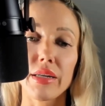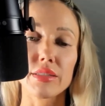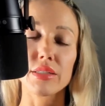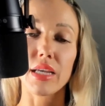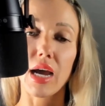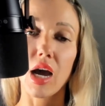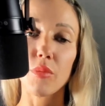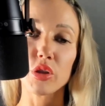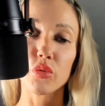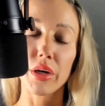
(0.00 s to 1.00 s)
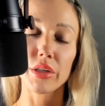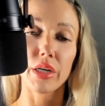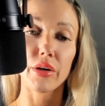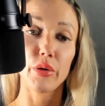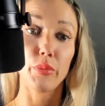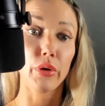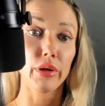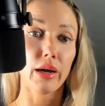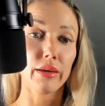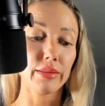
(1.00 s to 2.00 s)
It's just how much wear and tear are you
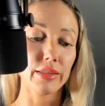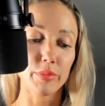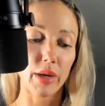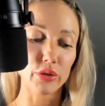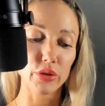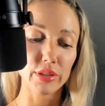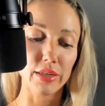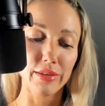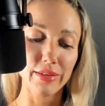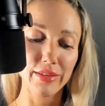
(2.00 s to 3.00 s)
putting on this mattress.